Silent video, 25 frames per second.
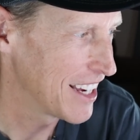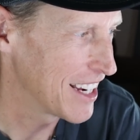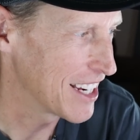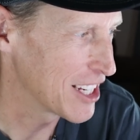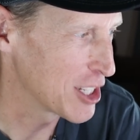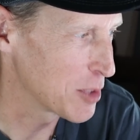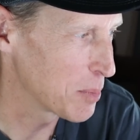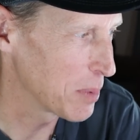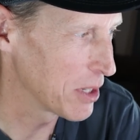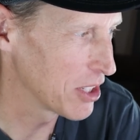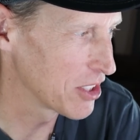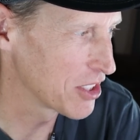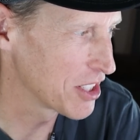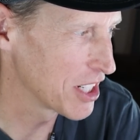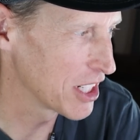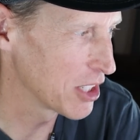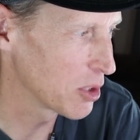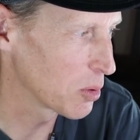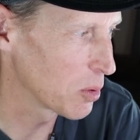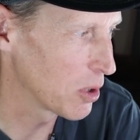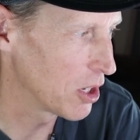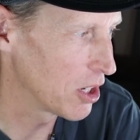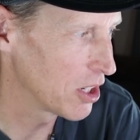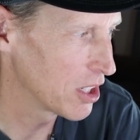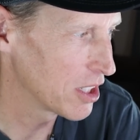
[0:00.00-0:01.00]
He spells
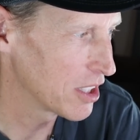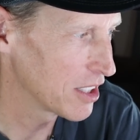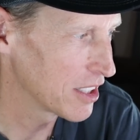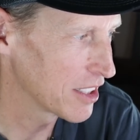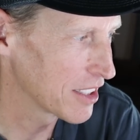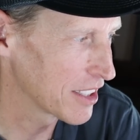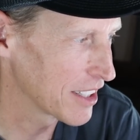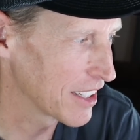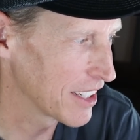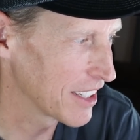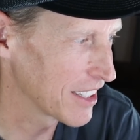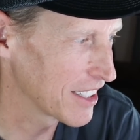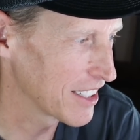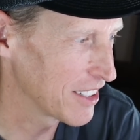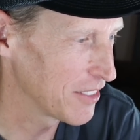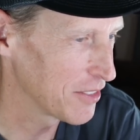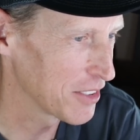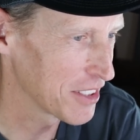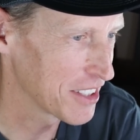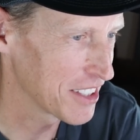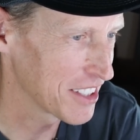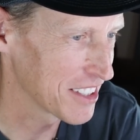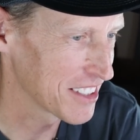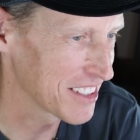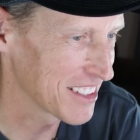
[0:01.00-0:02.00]
Neill wrong. Okay, a
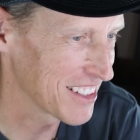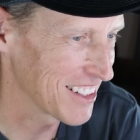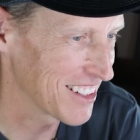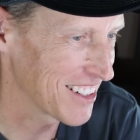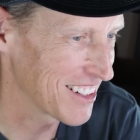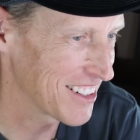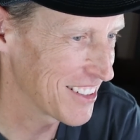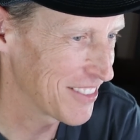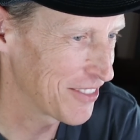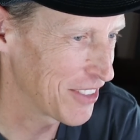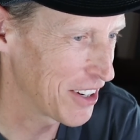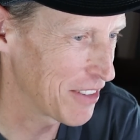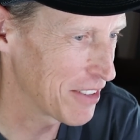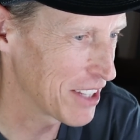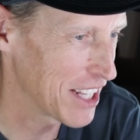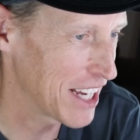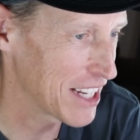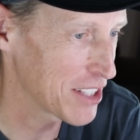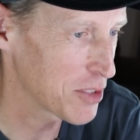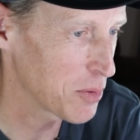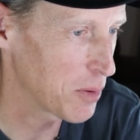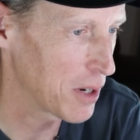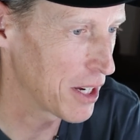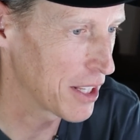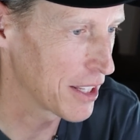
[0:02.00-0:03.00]
couple things there. Maybe
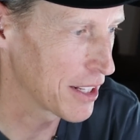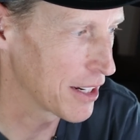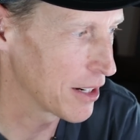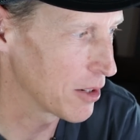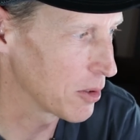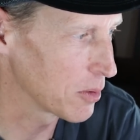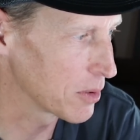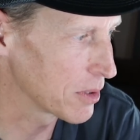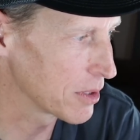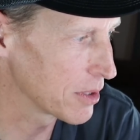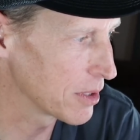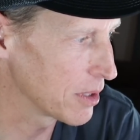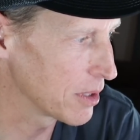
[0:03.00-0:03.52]
that's why they don't